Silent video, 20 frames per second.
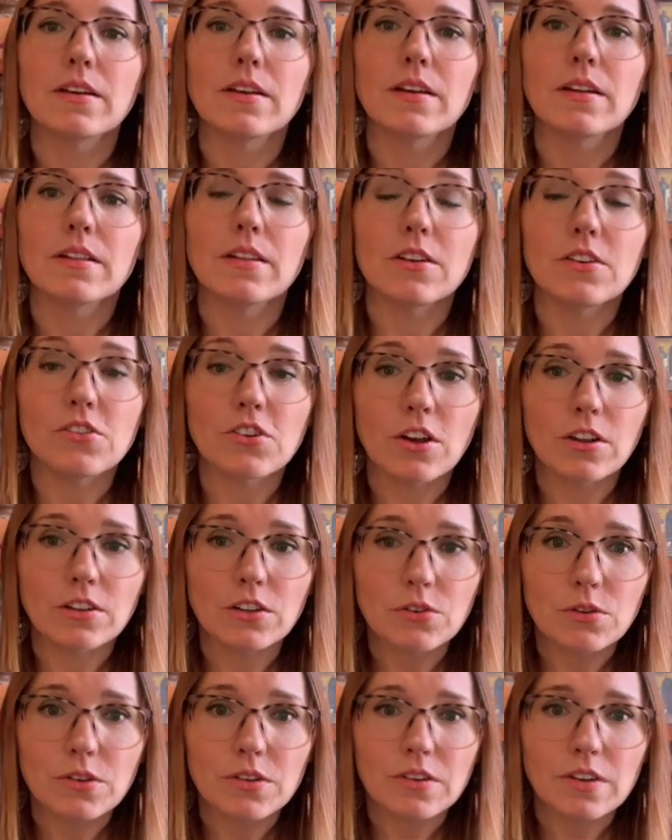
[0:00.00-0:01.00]
Then John
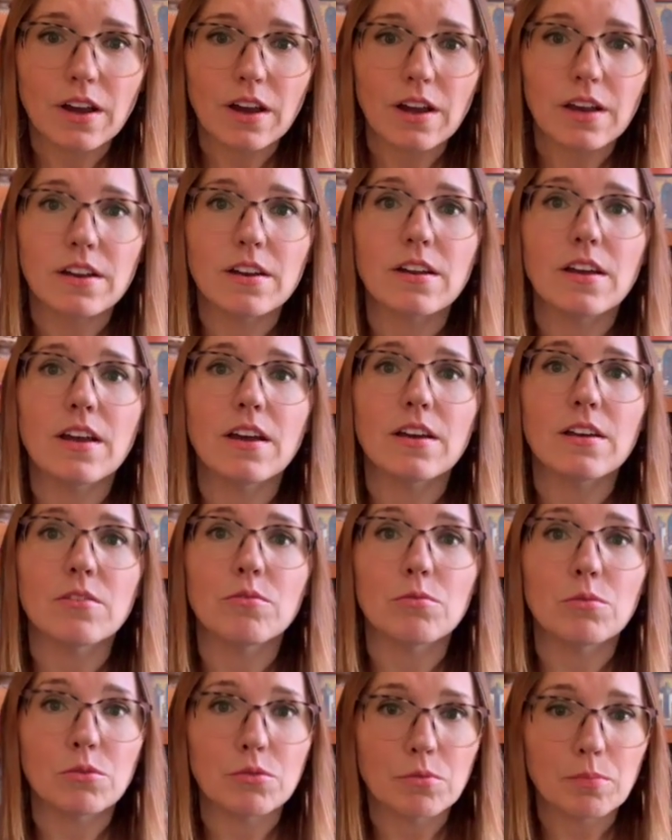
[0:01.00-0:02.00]
Lewis died and
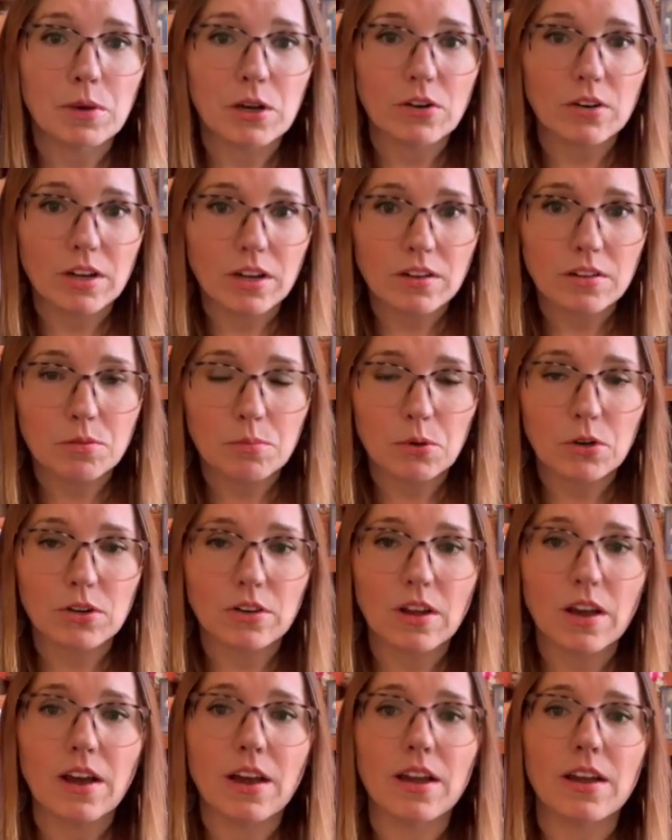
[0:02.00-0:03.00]
Ruth Bader Ginsburg
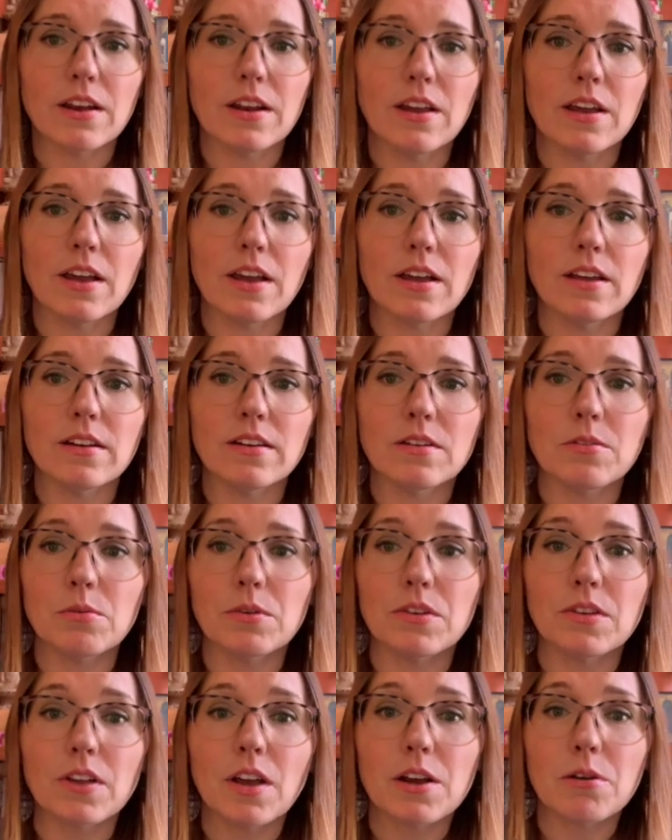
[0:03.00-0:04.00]
died, and it was
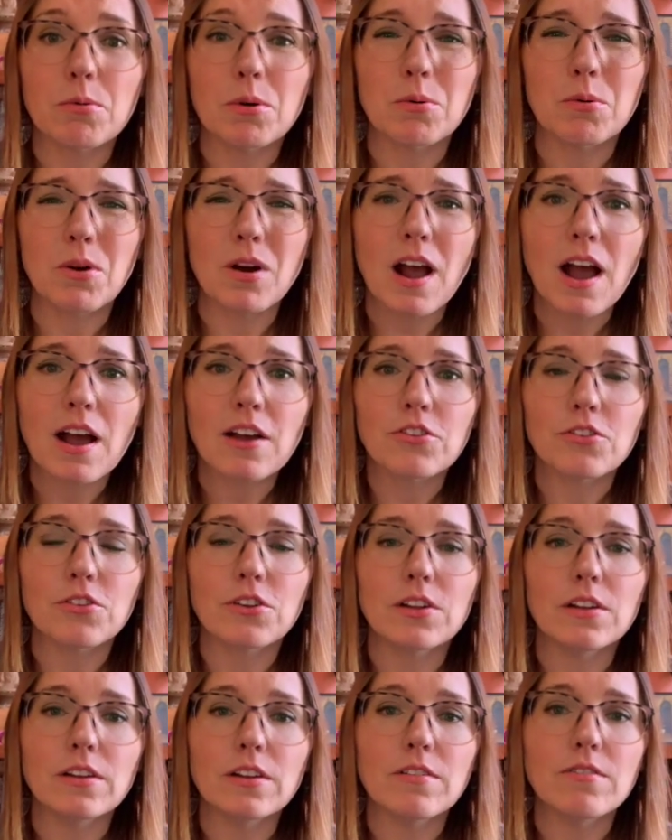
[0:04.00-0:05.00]
like we were actually
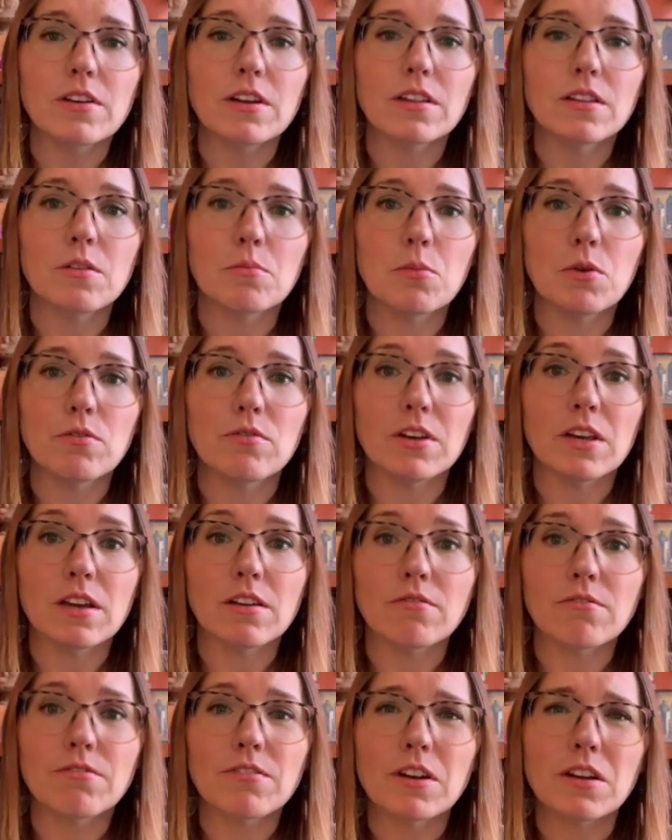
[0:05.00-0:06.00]
living the movie
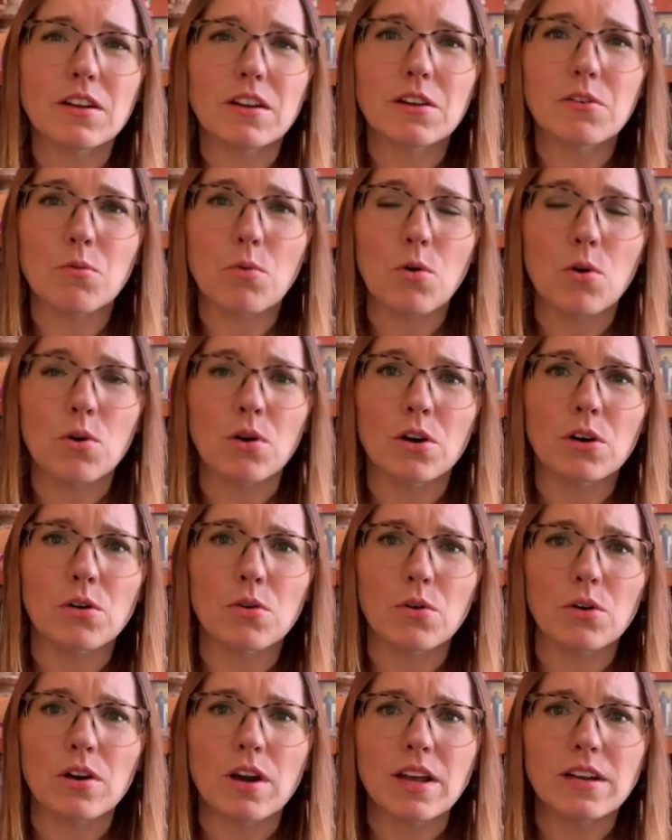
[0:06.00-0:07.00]
Infinity War
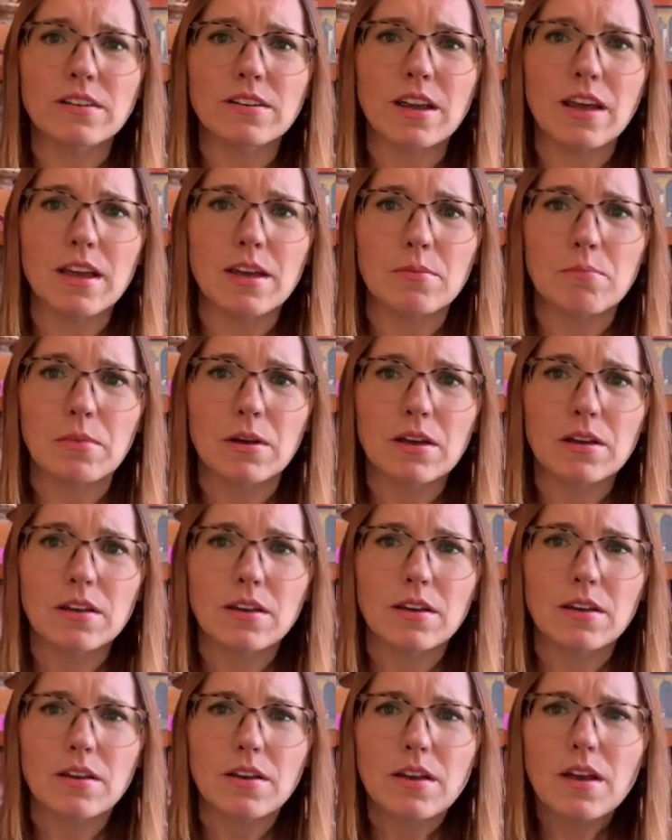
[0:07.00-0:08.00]
or Endgame.
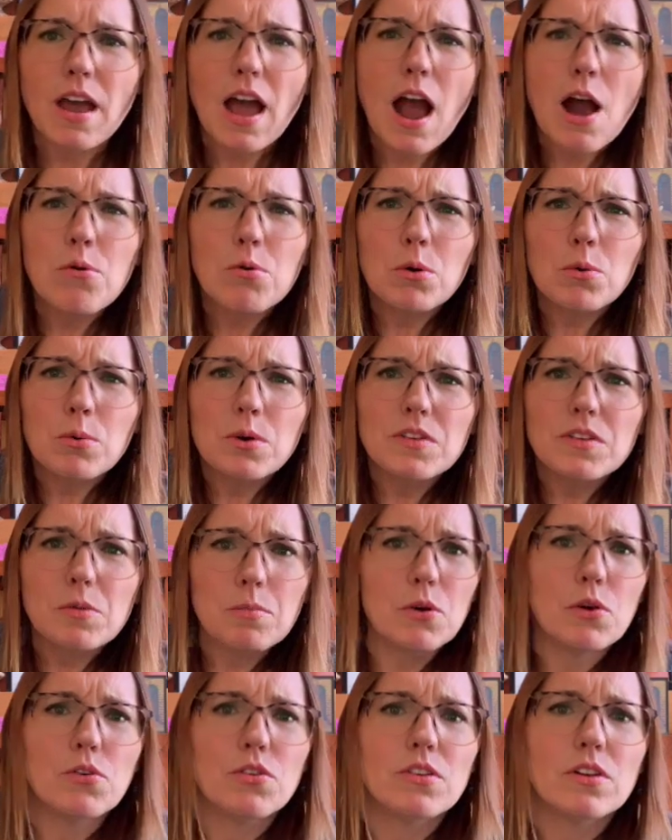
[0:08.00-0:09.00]
How are we
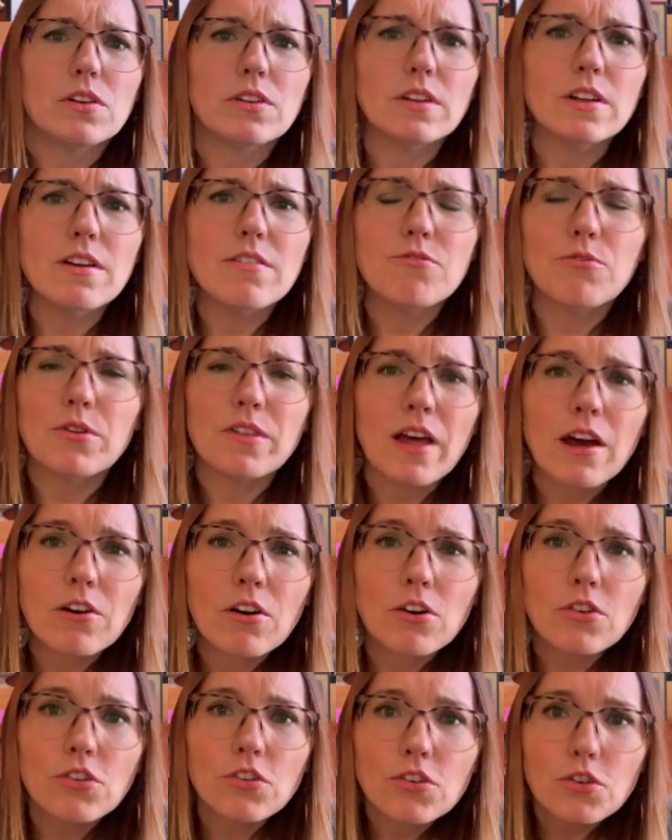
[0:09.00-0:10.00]
supposed to live without our
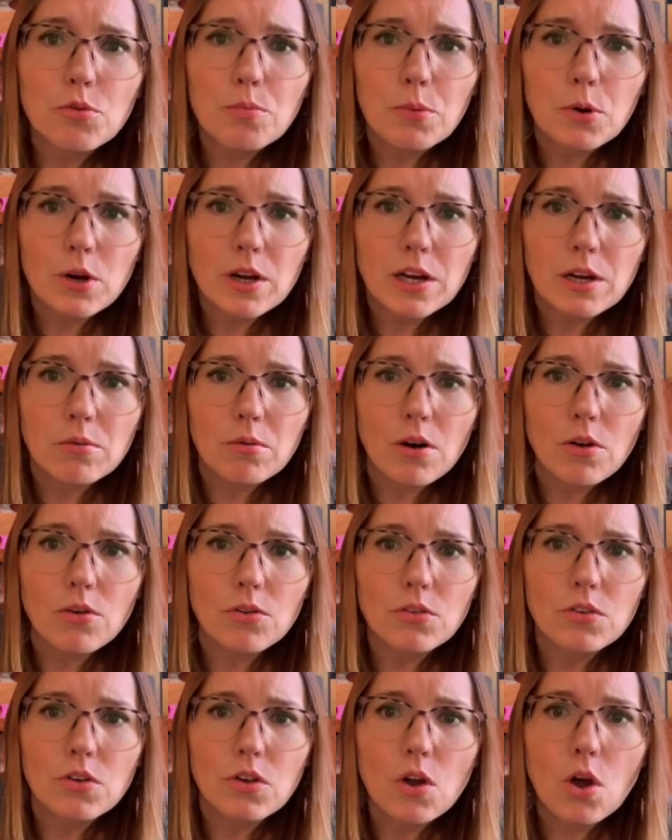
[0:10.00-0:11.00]

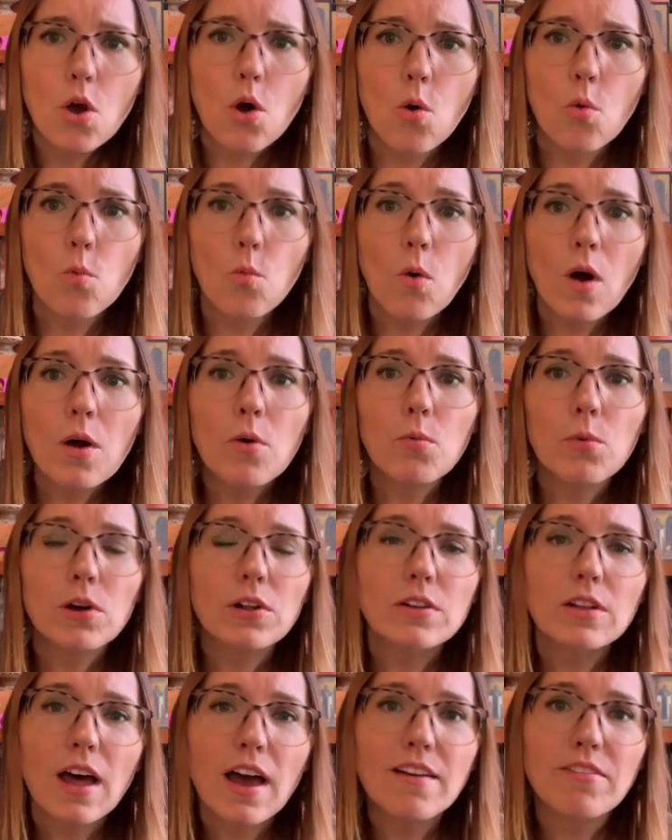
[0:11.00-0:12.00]
superheroes? What will
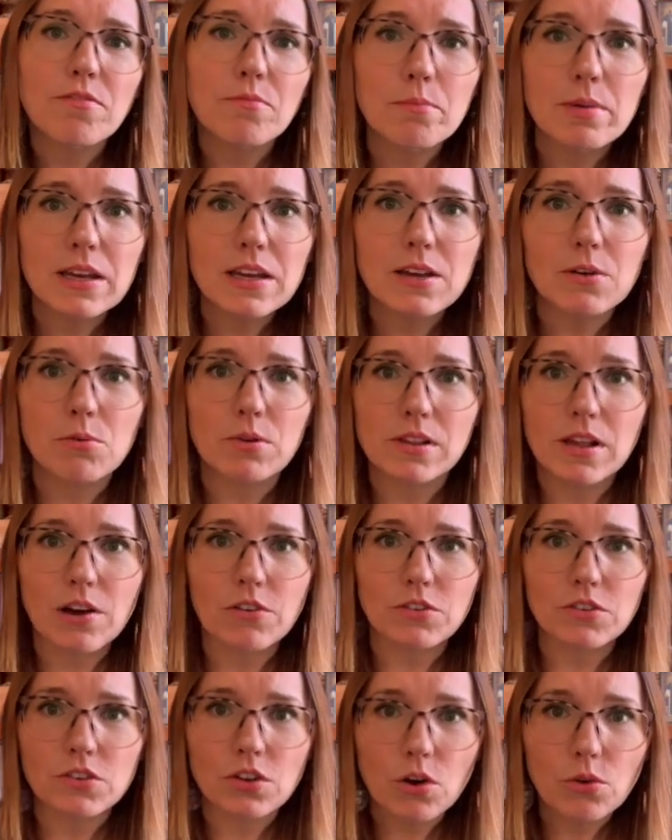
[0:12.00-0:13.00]
life be
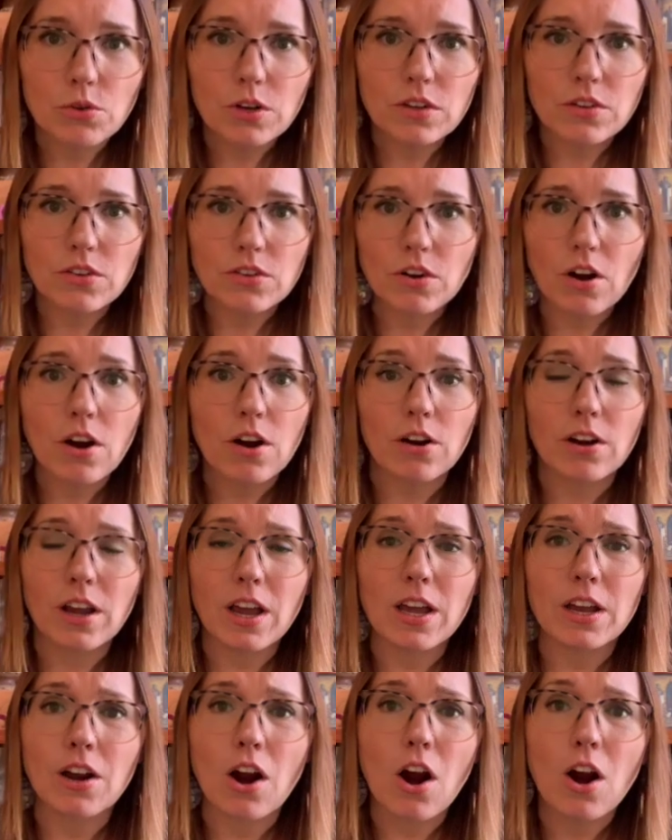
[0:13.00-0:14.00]
without Tony Stark
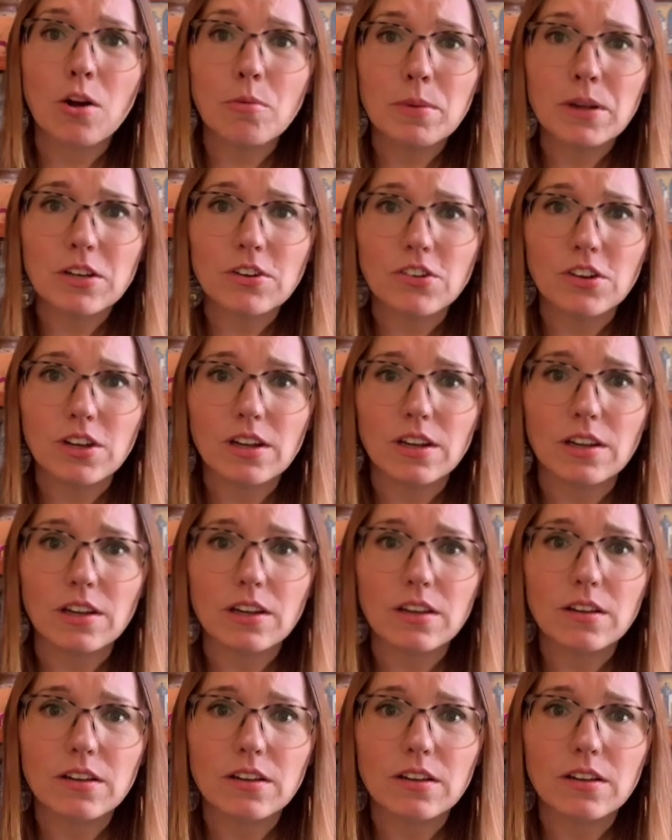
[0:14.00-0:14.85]
and RBG?